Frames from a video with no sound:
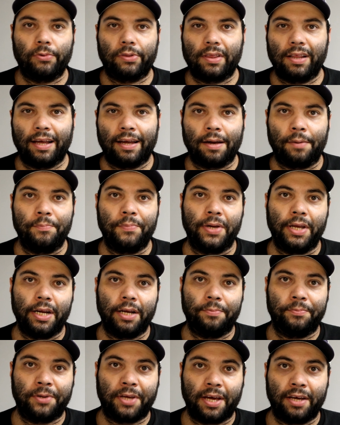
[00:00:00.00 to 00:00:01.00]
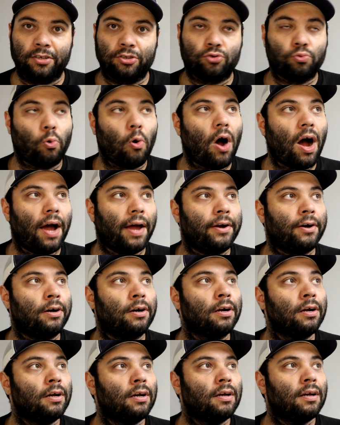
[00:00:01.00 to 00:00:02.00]
with like a medium gauge
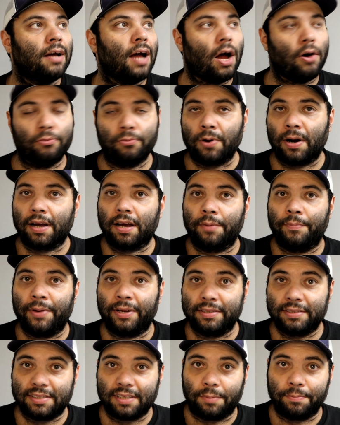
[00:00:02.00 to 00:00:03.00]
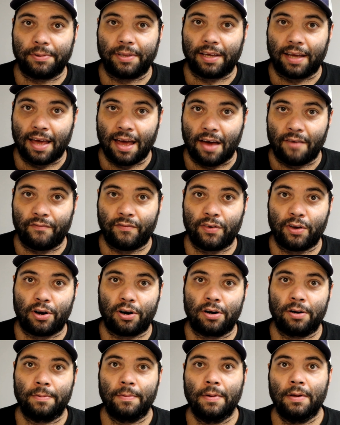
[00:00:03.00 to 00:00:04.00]
wire, I would recommend something
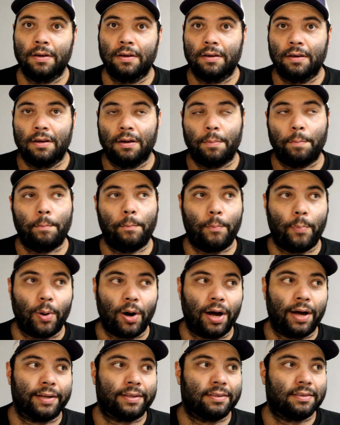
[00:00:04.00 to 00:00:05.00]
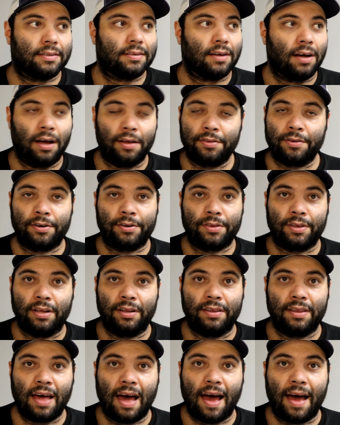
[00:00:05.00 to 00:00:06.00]
heavier. But other
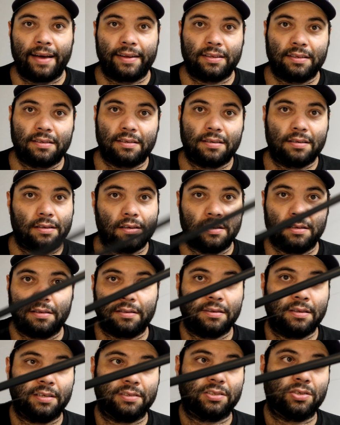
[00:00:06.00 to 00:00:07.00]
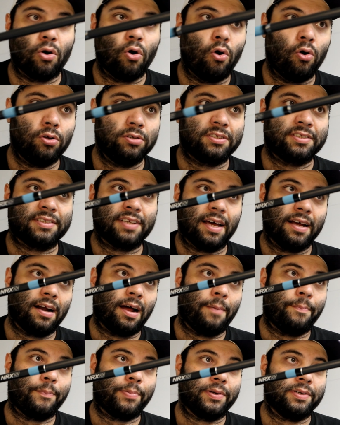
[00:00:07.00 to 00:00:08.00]
than that, this whole
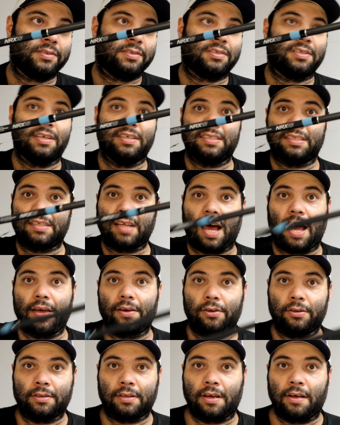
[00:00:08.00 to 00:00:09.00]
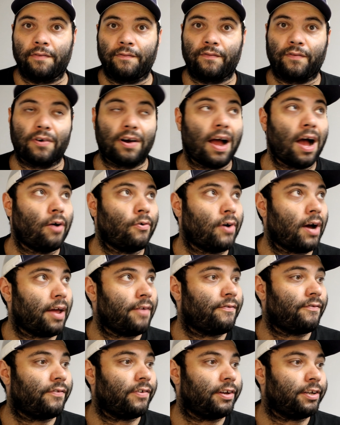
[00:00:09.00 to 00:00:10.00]
setup is dialed in for how
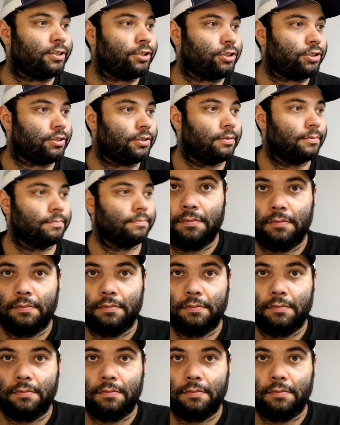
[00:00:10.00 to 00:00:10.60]
I fish.